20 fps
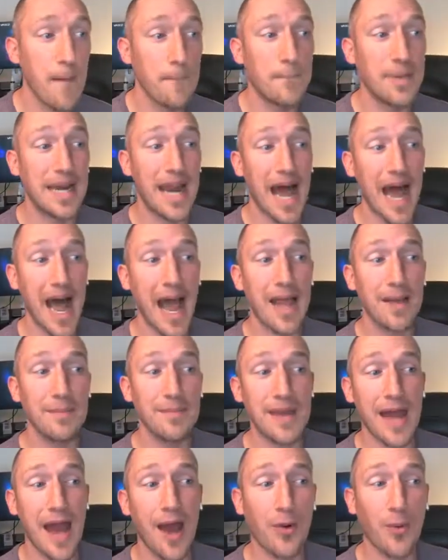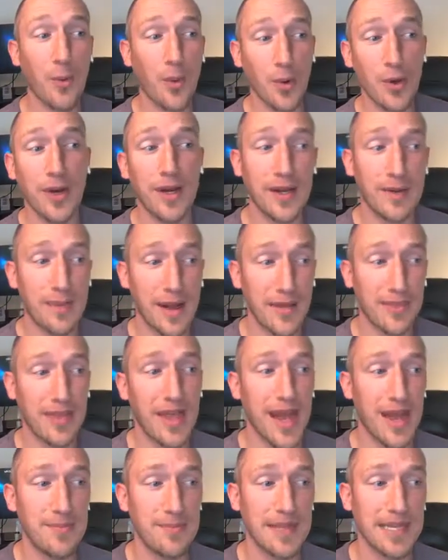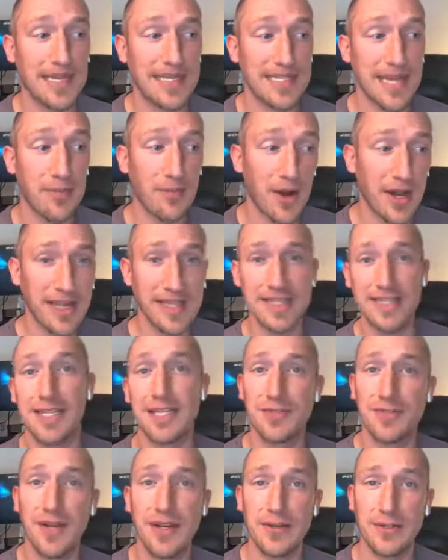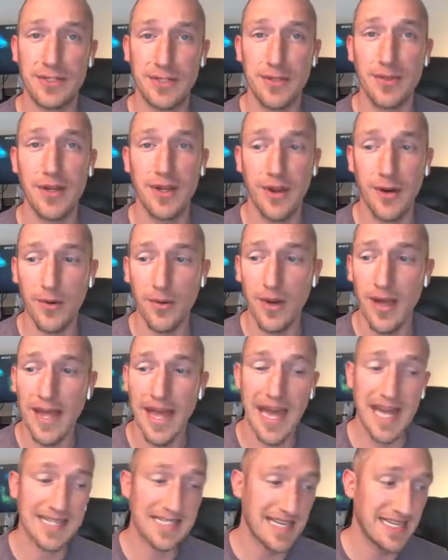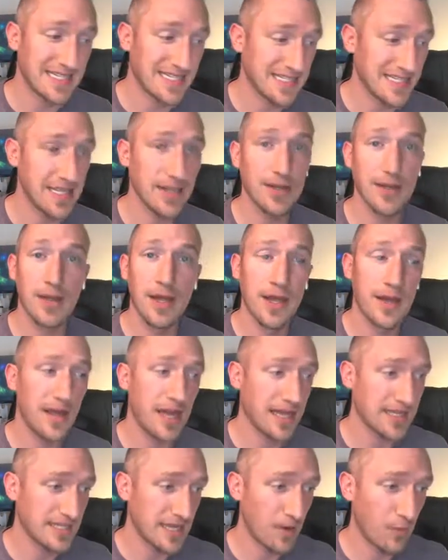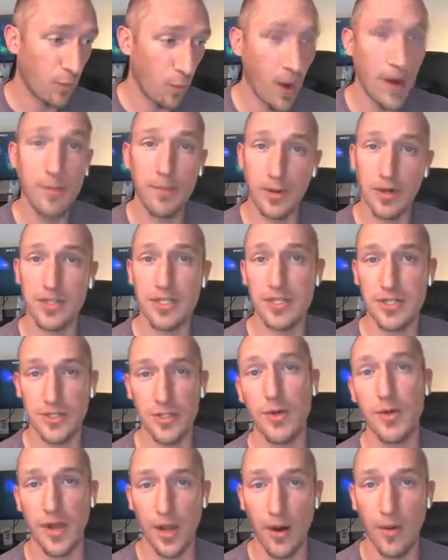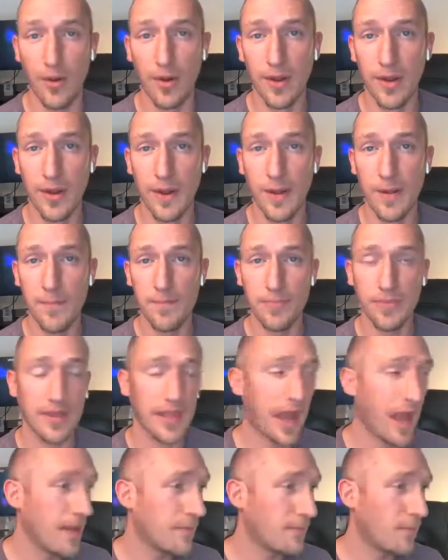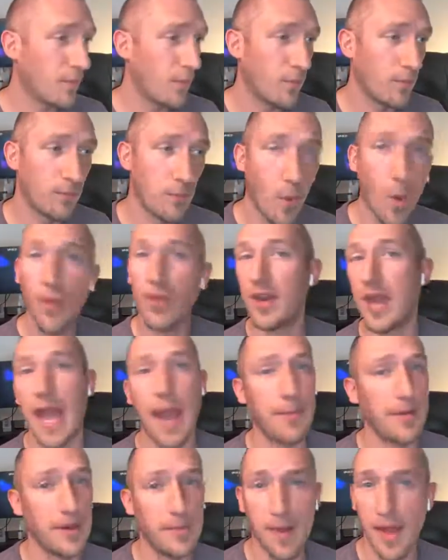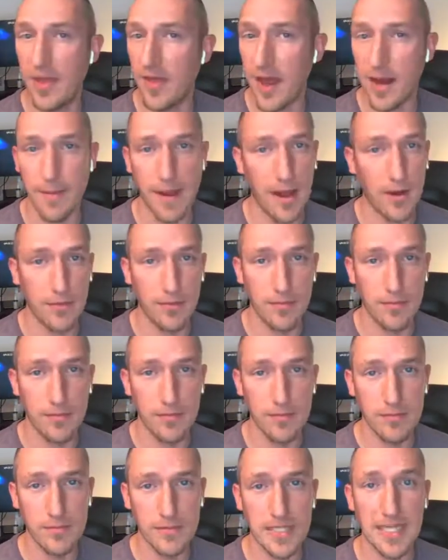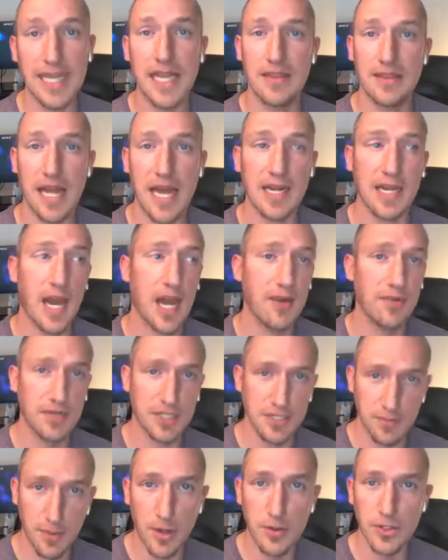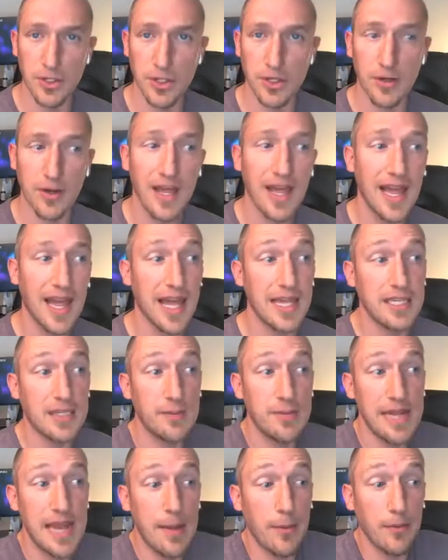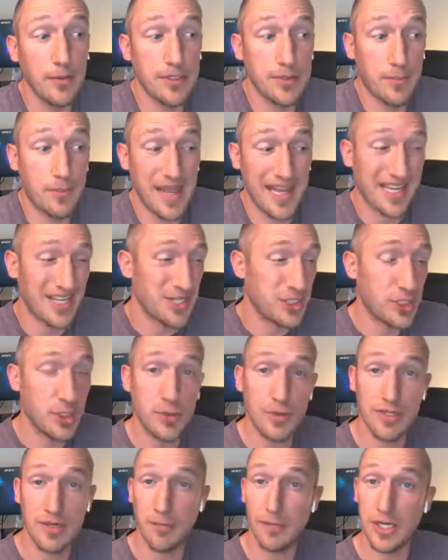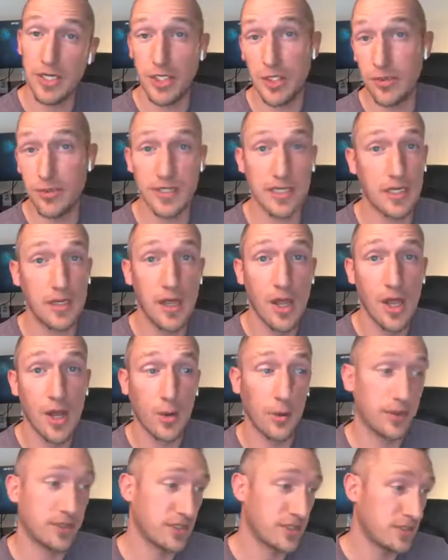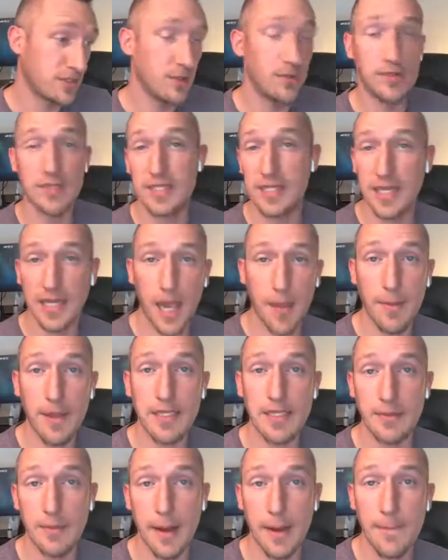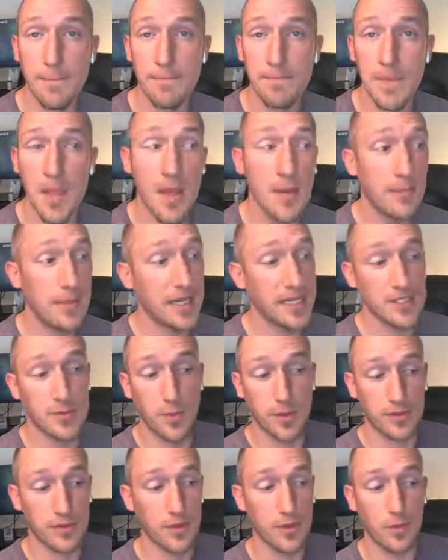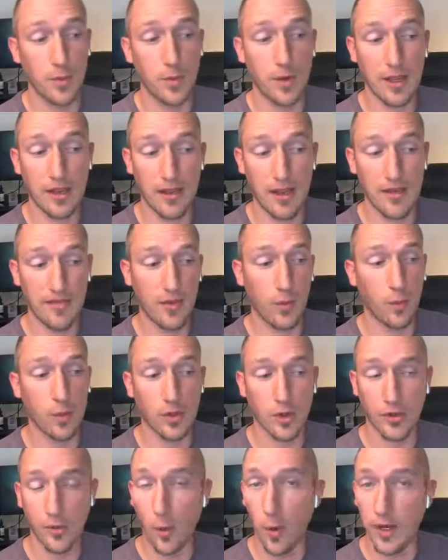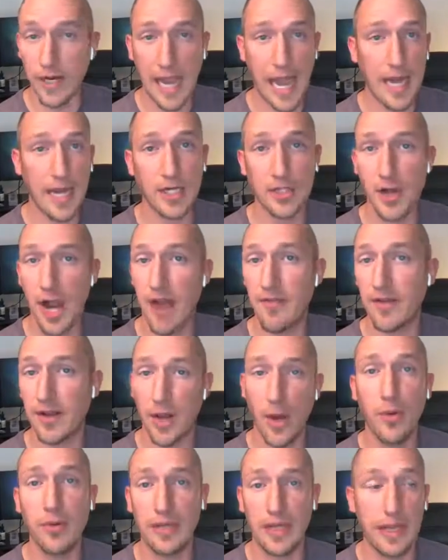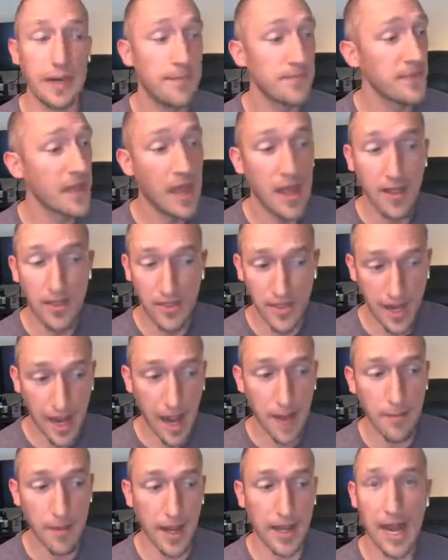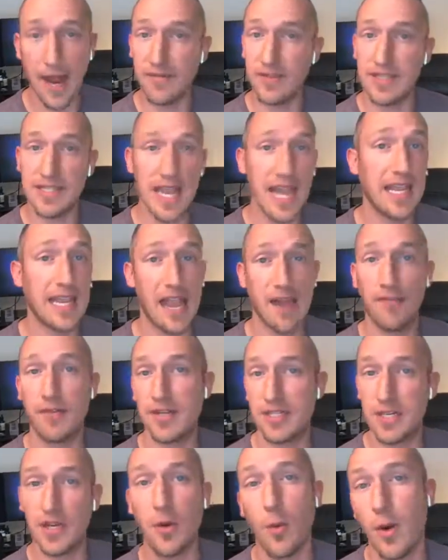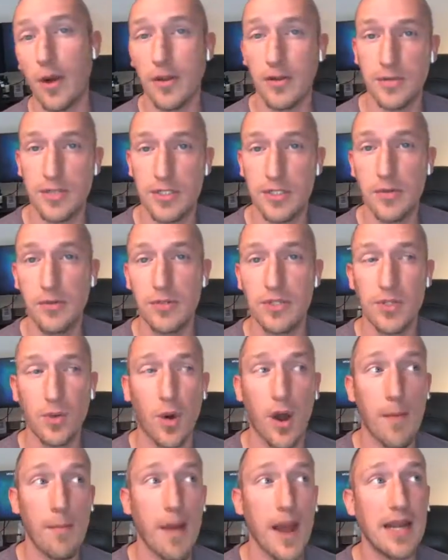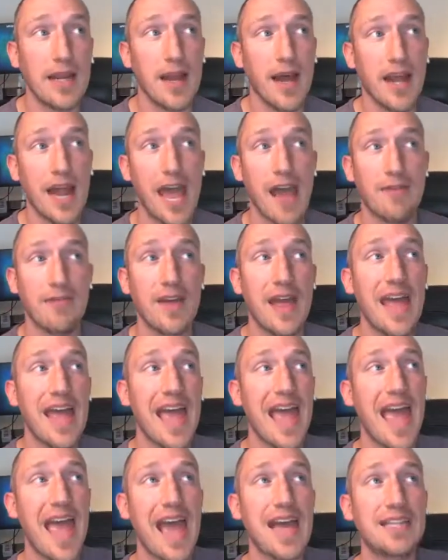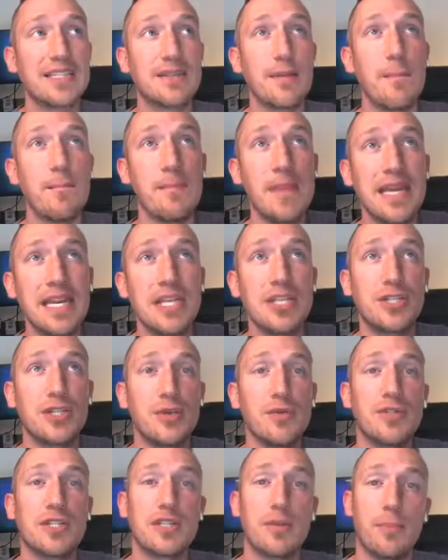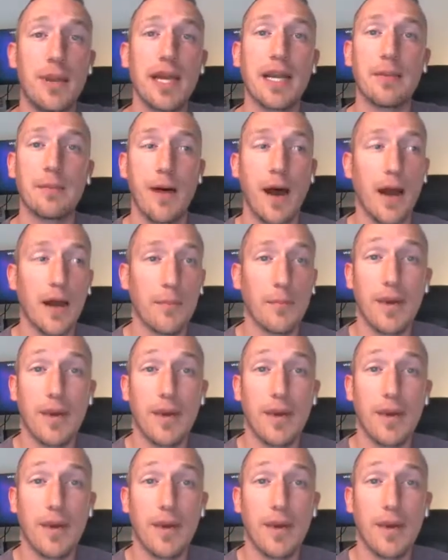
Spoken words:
But I'm not worried about that because I'm running a 6-figure studio as a one-person studio. I'm more than happy to pay that amount to get that kind of exposure and to be able to pick and choose and be choosy with the students that come into me. Because if it were the organic traffic only, then I might have to take every single one of those students, or I might not have as many students to pick among.